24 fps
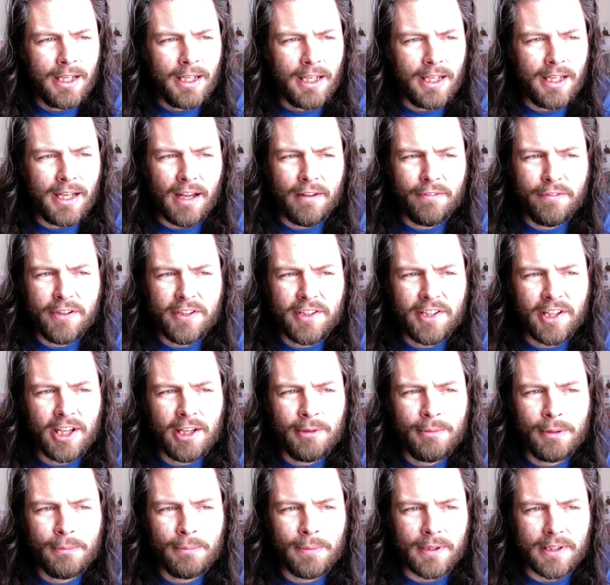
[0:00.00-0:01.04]
In every
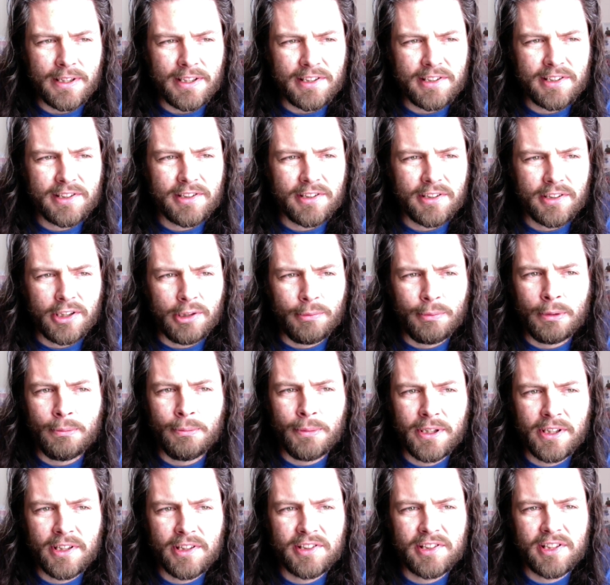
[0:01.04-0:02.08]
time and place, human
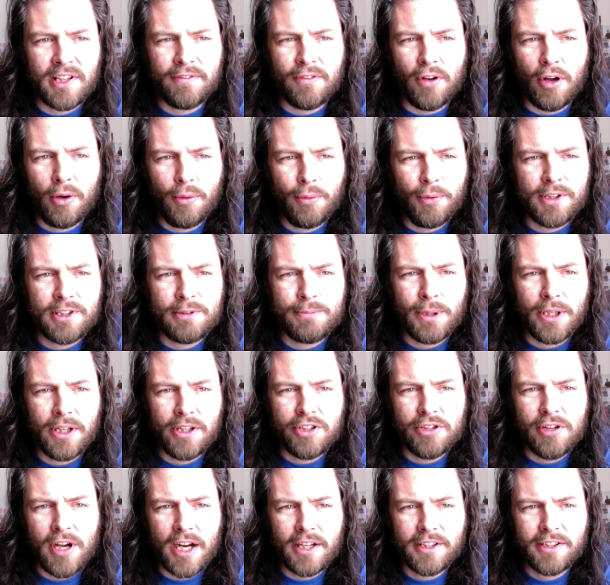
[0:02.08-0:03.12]
beings have always been
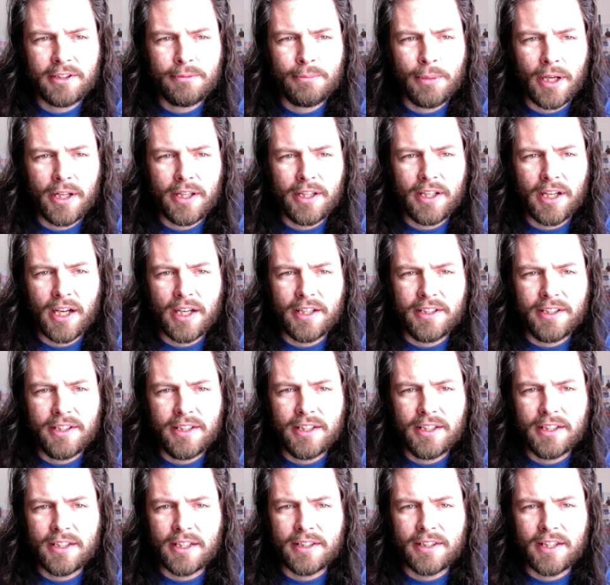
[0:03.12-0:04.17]
attracted by the
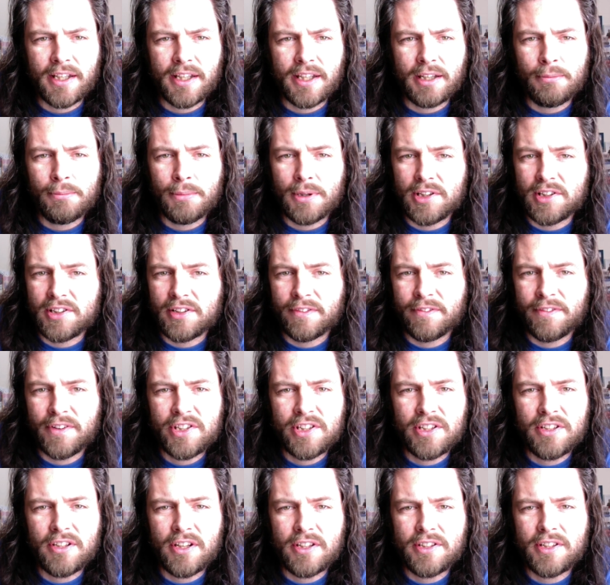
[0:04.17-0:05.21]
idea that they can be
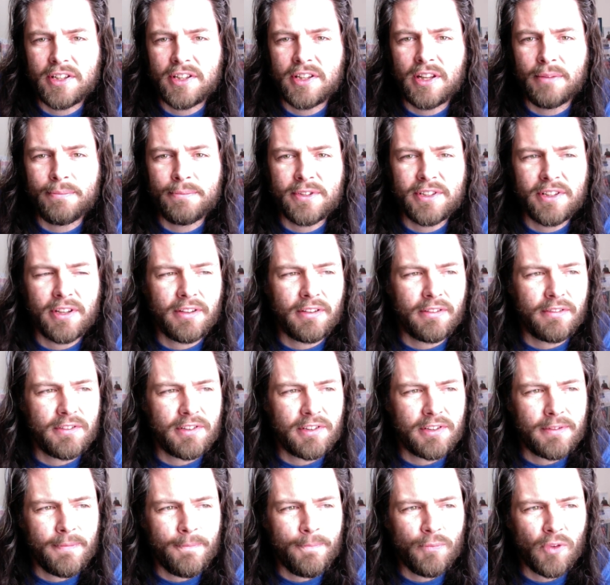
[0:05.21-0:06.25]
sufficient unto
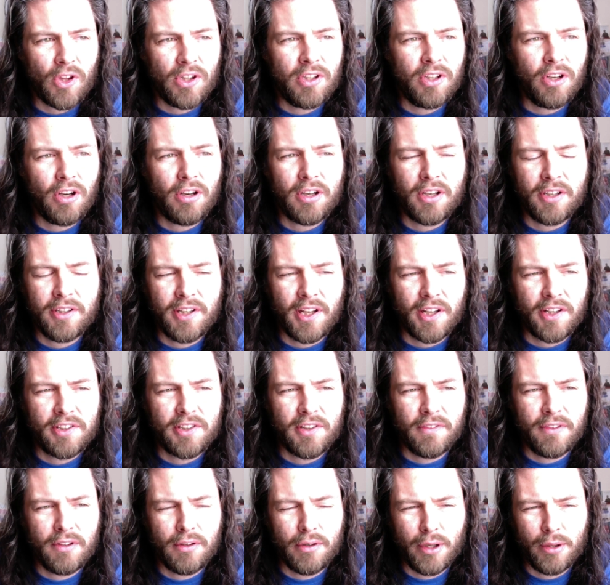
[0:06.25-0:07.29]
themselves and the architects
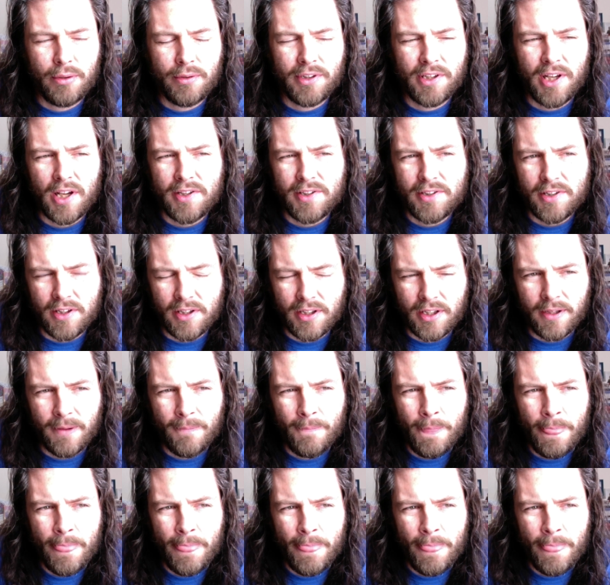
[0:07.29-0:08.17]
of their own destiny.